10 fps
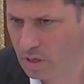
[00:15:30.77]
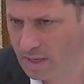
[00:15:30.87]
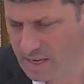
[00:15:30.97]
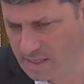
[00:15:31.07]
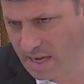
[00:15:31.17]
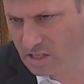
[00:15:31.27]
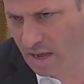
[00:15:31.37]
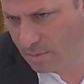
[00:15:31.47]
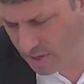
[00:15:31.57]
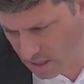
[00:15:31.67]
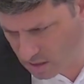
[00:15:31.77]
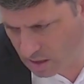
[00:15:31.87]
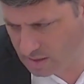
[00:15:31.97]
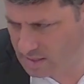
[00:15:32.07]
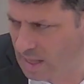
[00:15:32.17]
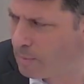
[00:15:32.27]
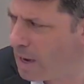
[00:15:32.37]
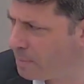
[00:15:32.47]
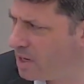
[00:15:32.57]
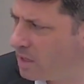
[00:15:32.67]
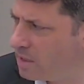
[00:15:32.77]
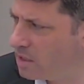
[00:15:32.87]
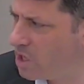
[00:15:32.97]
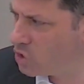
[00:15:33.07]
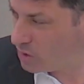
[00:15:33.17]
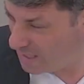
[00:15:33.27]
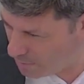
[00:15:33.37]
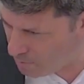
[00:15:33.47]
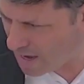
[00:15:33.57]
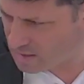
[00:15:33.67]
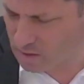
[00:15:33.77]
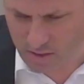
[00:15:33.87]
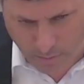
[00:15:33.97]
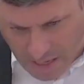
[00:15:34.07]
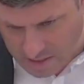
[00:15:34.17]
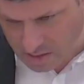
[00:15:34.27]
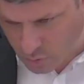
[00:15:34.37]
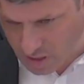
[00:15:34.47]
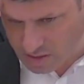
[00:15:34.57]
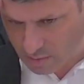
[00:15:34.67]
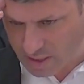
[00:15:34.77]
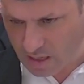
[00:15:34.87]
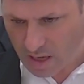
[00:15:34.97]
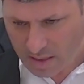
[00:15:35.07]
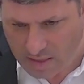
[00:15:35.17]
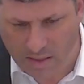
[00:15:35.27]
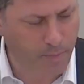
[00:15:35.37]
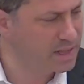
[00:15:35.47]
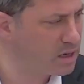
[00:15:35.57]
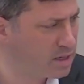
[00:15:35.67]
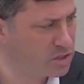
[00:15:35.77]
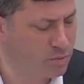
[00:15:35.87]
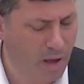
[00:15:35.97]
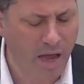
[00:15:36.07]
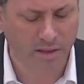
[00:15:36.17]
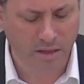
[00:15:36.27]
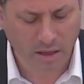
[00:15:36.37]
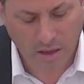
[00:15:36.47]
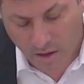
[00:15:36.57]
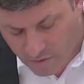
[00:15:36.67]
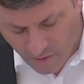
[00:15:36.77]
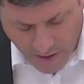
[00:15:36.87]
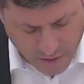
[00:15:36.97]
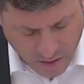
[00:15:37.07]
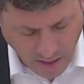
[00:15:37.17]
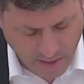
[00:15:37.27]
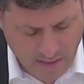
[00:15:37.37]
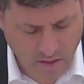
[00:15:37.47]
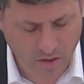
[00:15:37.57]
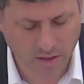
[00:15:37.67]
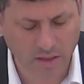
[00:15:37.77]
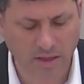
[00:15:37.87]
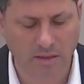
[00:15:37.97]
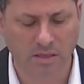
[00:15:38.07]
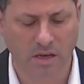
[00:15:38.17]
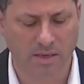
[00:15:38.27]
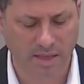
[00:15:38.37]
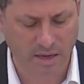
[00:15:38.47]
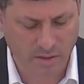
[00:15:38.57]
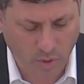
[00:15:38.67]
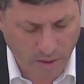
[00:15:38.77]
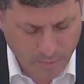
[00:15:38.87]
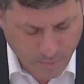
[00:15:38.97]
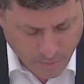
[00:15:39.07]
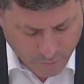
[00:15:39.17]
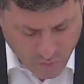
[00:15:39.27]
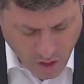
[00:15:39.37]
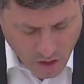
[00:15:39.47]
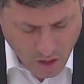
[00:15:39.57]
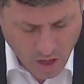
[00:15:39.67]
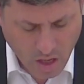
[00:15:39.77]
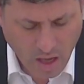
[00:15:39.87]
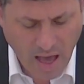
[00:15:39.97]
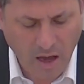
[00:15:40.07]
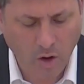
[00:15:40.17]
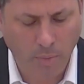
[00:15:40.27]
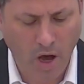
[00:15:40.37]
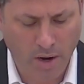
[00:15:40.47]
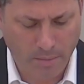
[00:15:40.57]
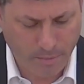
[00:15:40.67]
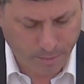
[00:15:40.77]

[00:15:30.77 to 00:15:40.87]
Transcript: Yes, he has Shabbos, but he does, he's not makbid on it. So is he makzah? Because makzah is really something that's dependent on each mind. Fine. I guess they, they discussed that as well. I'll go upon him.